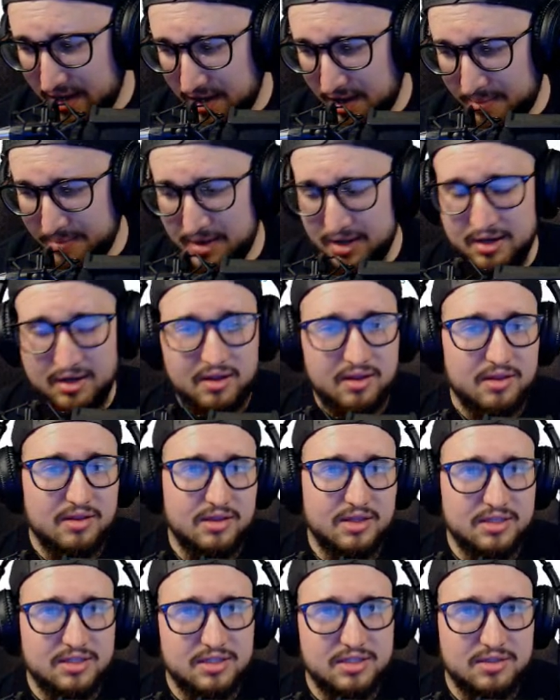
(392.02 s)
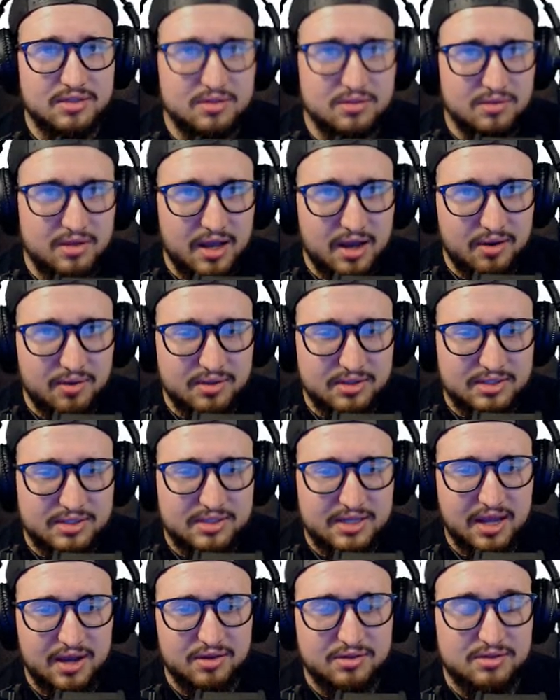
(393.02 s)
I mean, this is how it
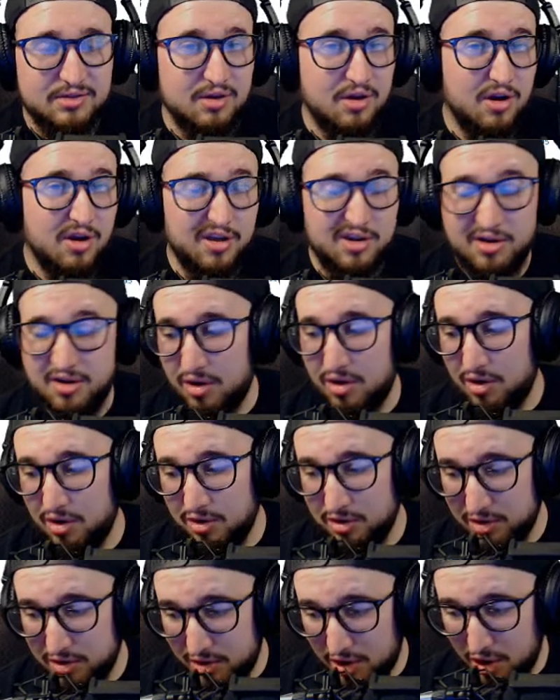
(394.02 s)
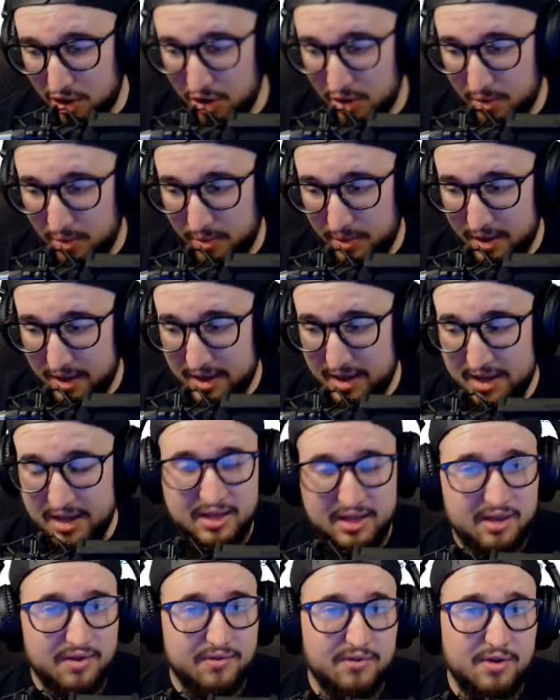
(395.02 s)
sounds on all low,
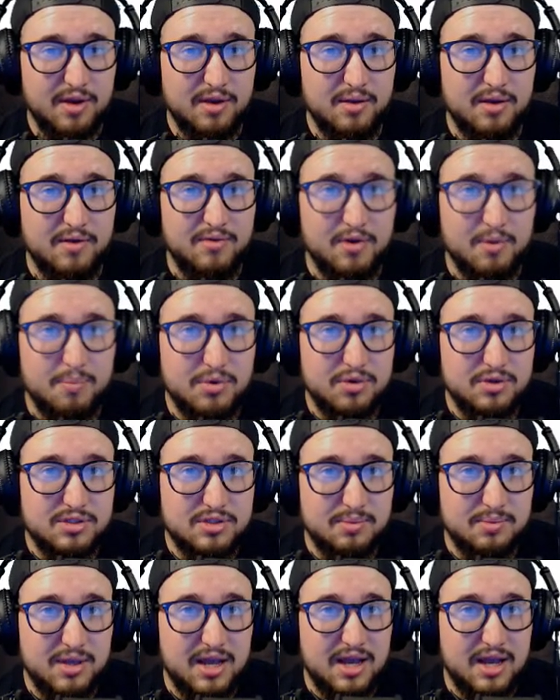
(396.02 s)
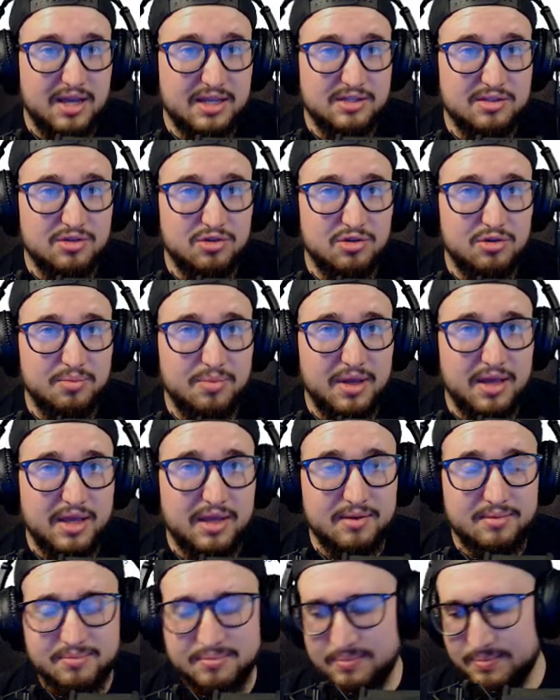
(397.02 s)
and then if I boost up the highs a little
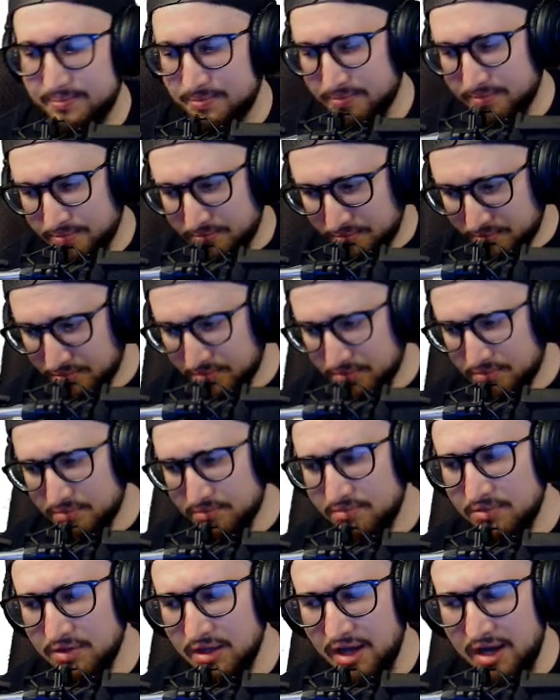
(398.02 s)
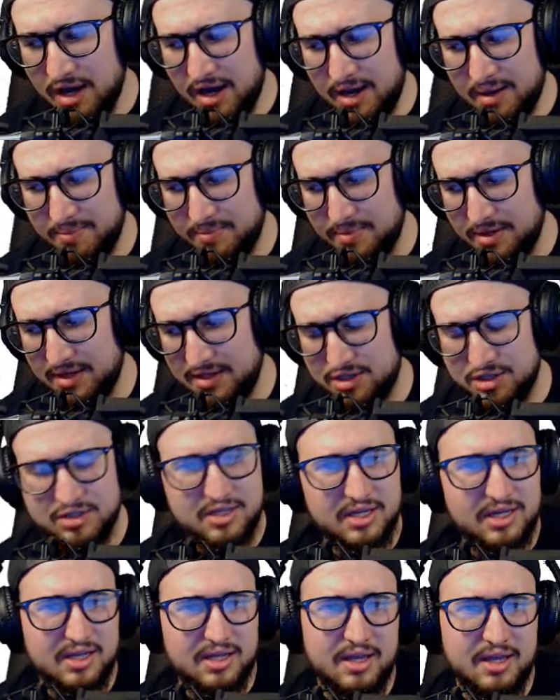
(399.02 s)
bit,
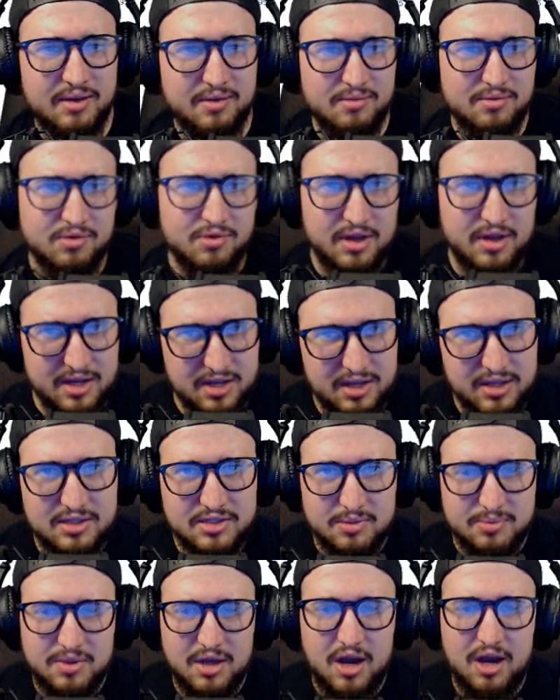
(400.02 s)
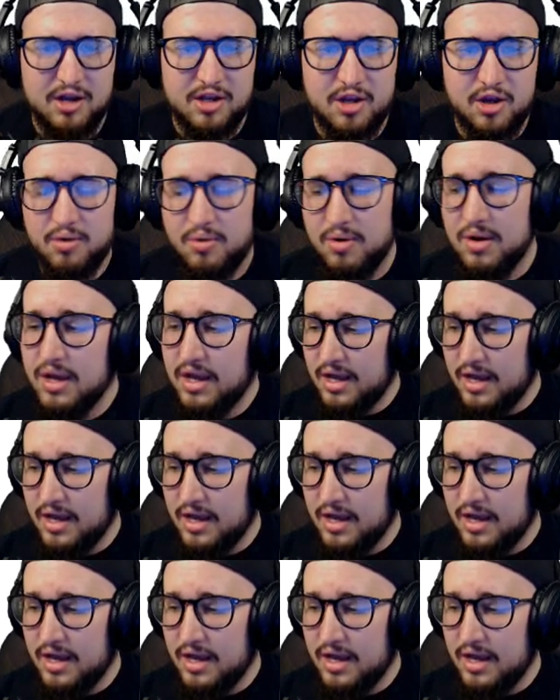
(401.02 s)
it cleans up the audio